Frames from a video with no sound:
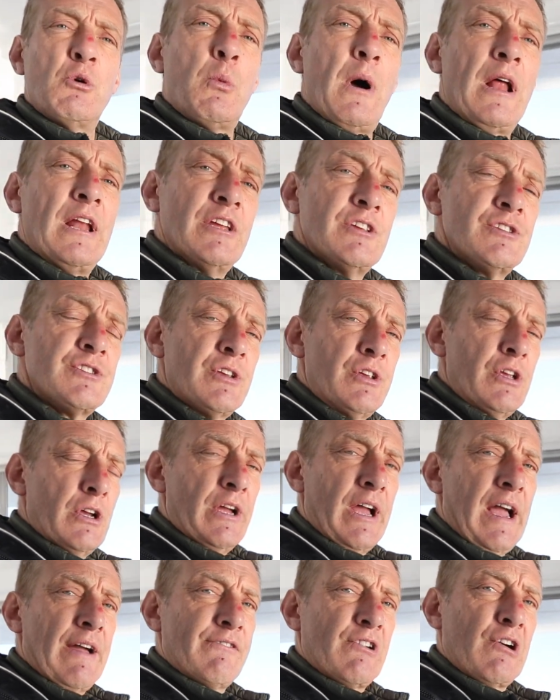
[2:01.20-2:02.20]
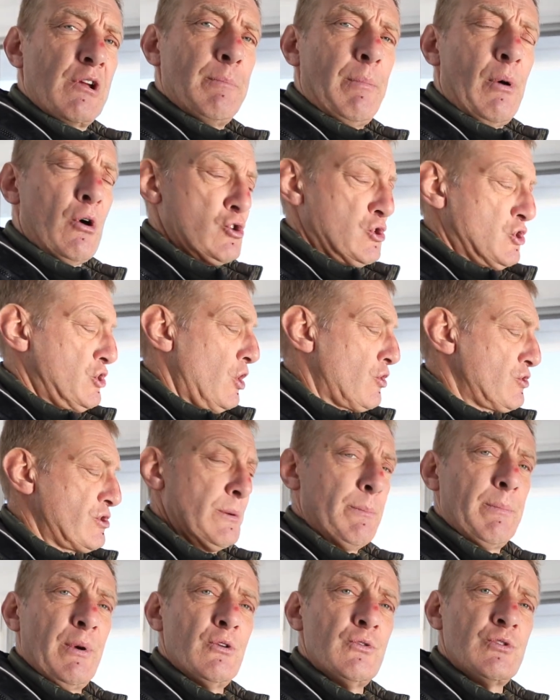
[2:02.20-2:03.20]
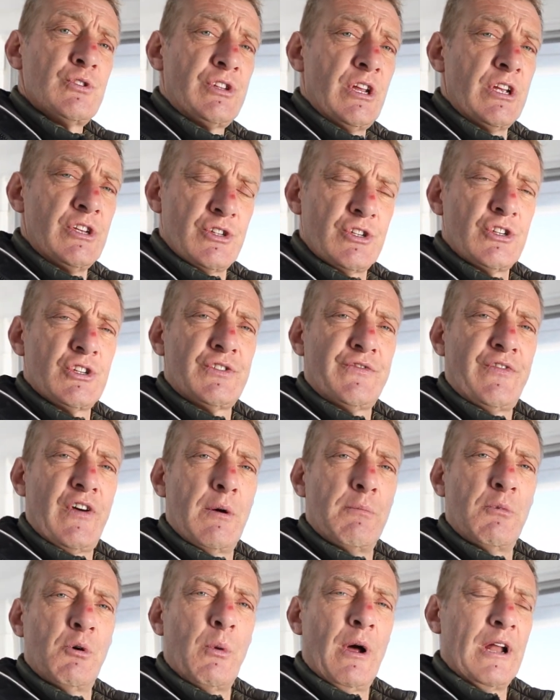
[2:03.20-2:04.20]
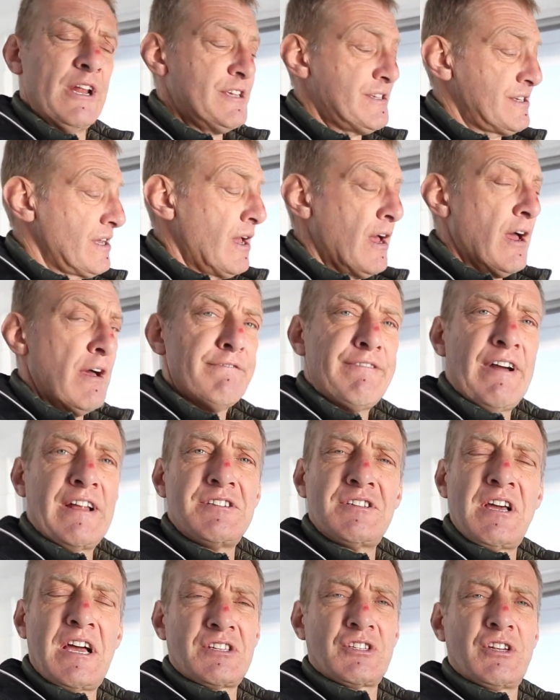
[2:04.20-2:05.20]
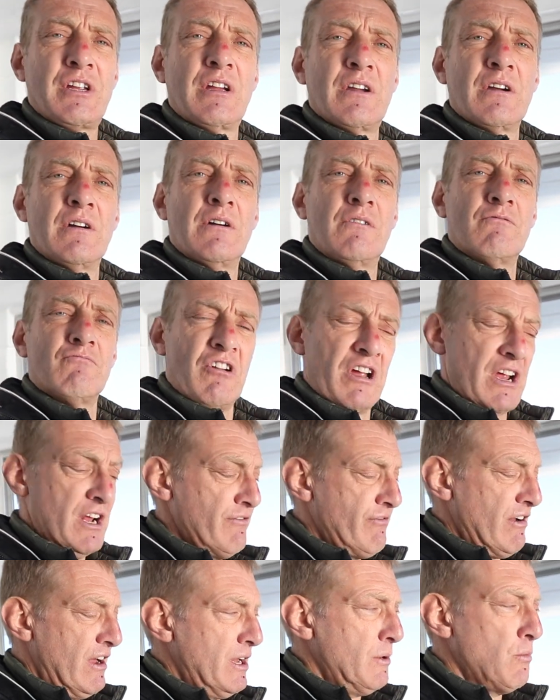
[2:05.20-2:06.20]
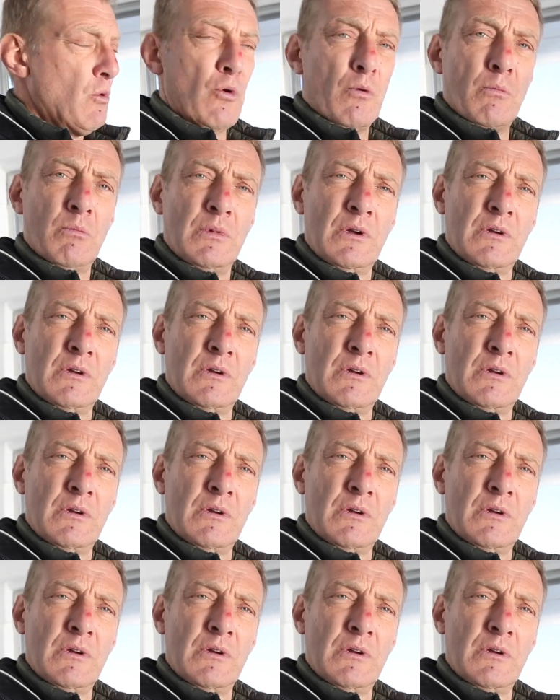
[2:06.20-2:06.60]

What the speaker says: wellies. You can get very posh yachting boots. These are just thermal wellies. Fantastic. Really, really warm.